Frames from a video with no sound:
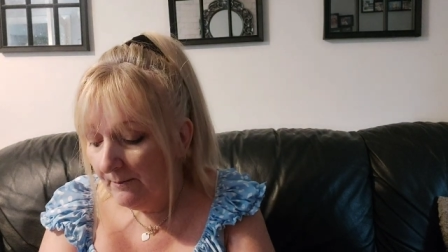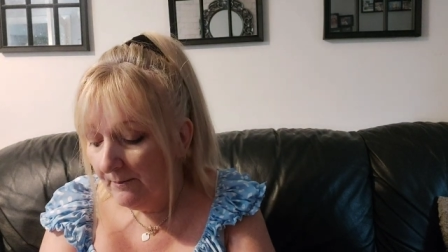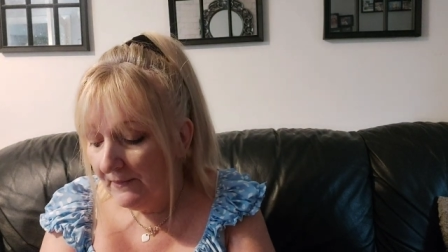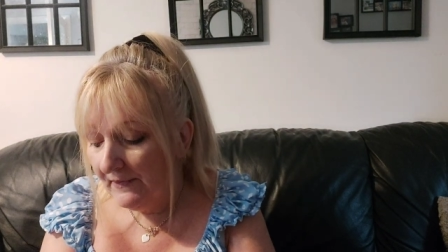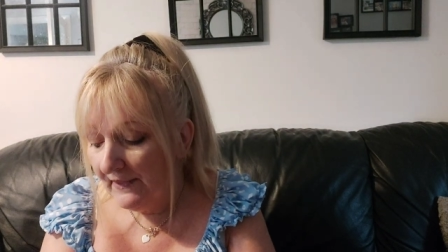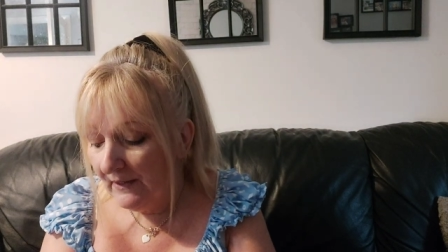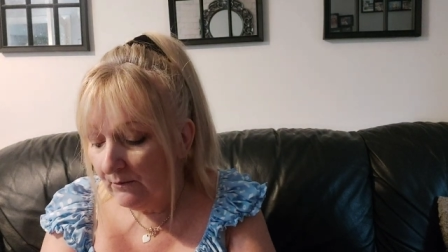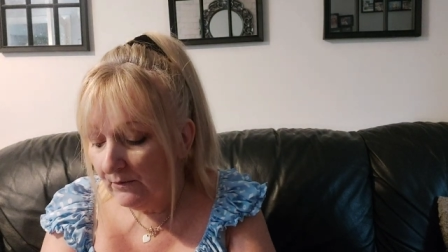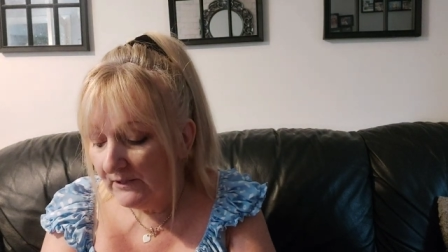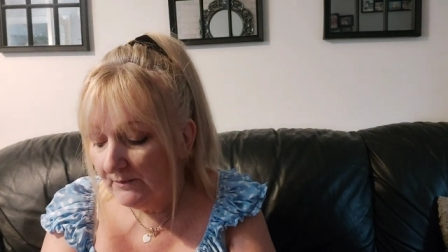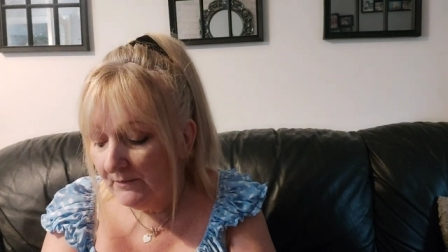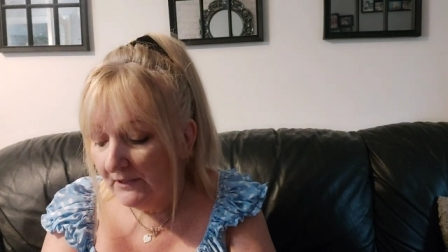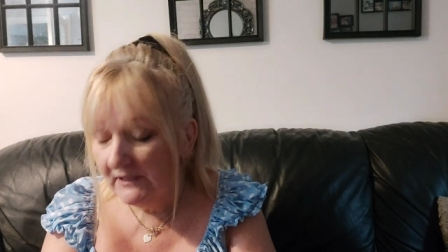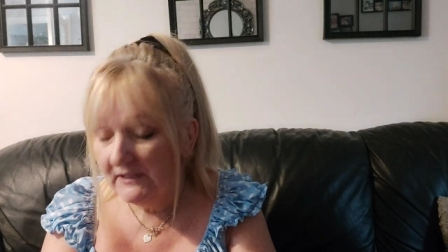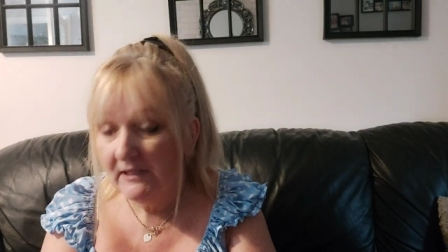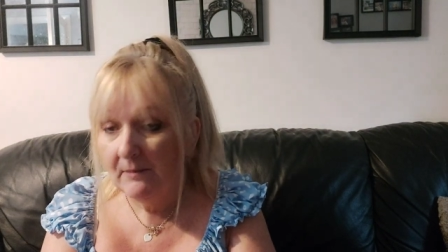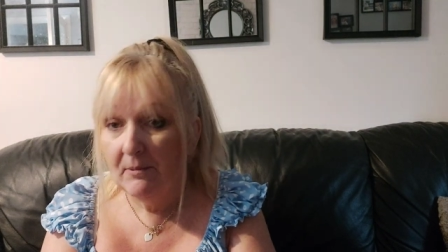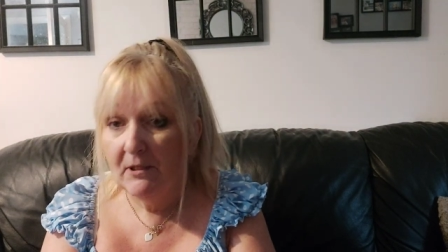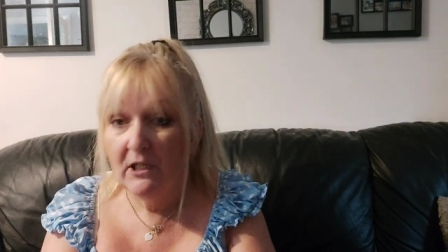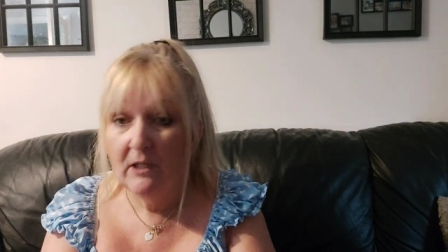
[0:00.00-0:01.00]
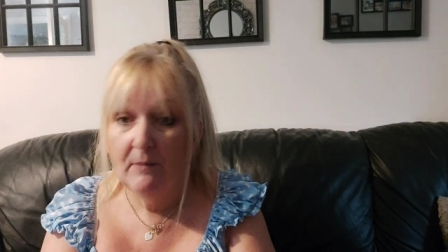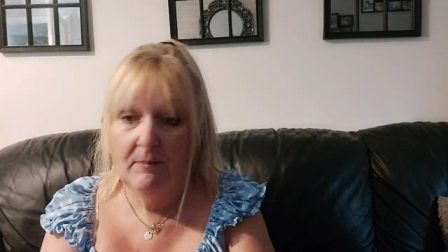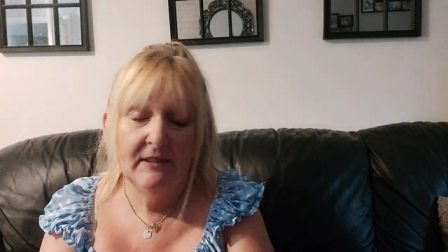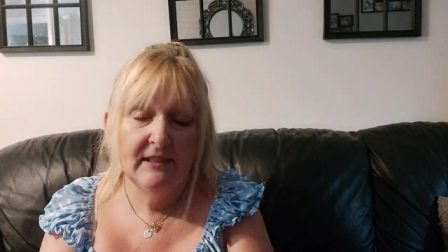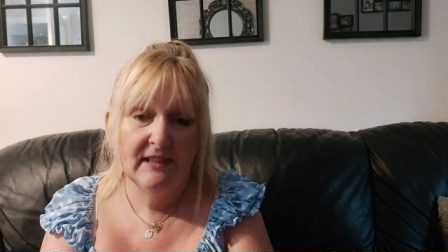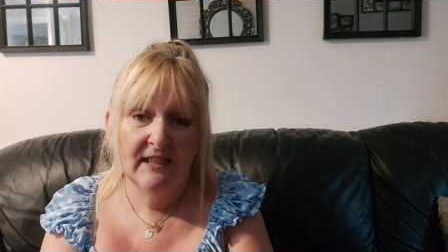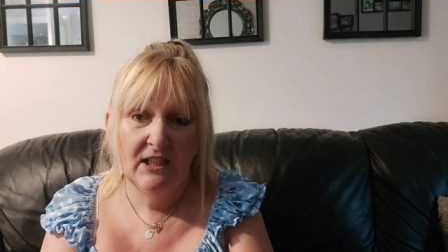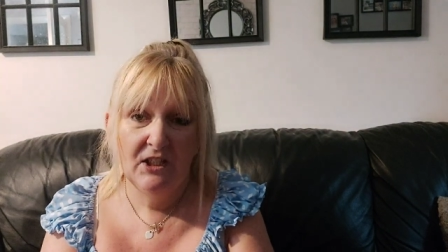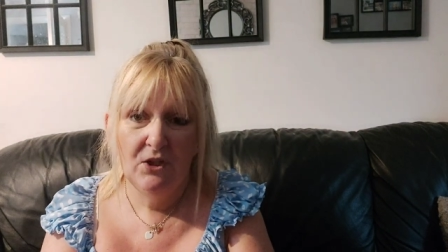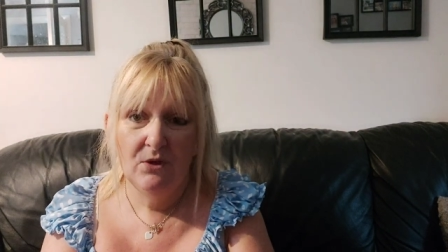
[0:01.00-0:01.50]
But that was
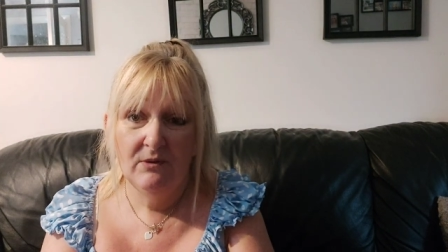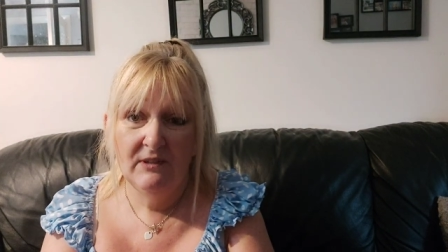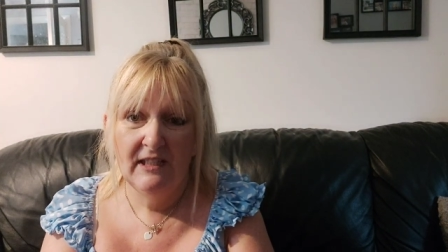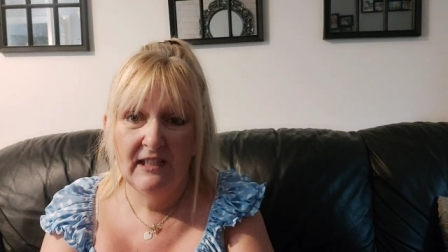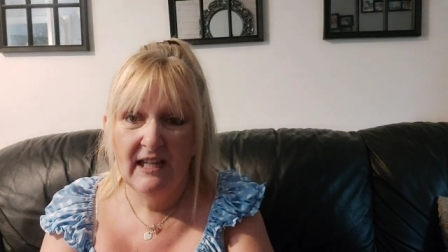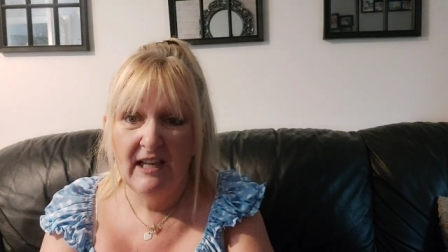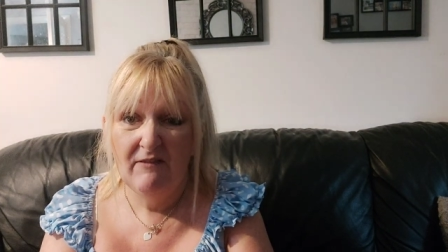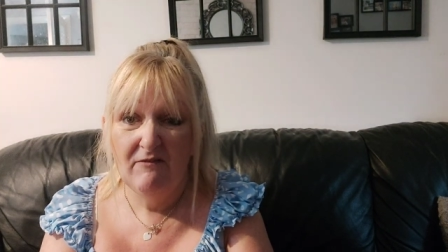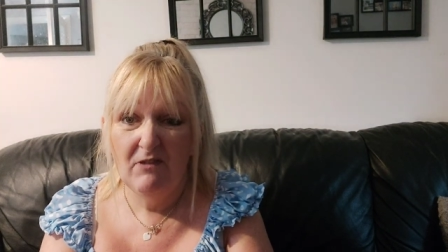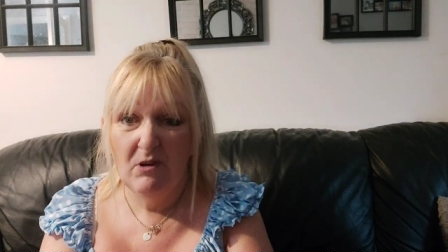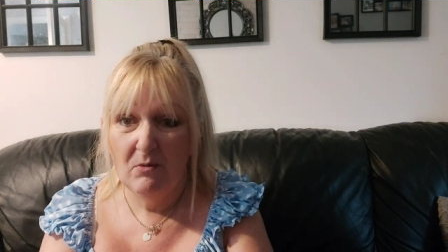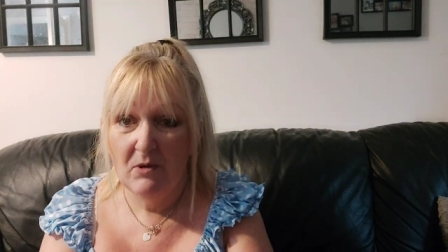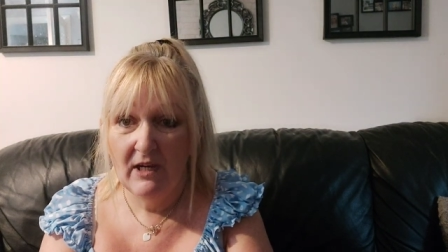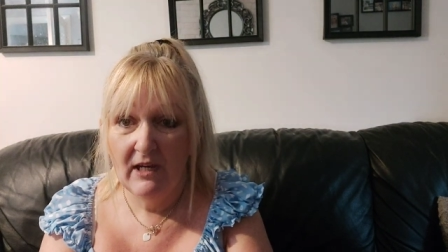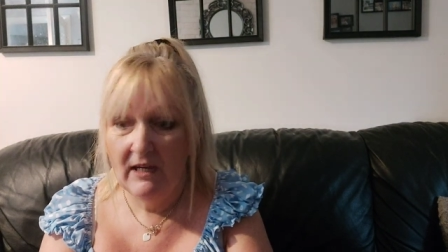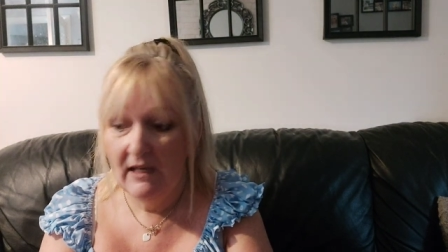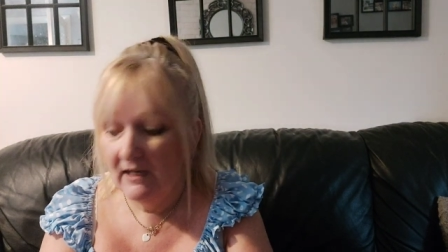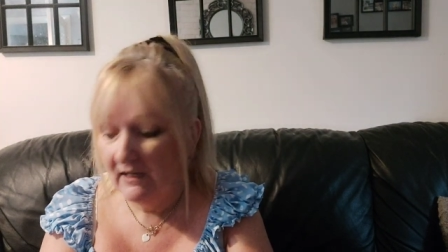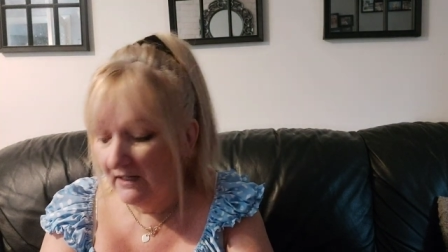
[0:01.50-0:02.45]
multi-purpose, can use it everywhere,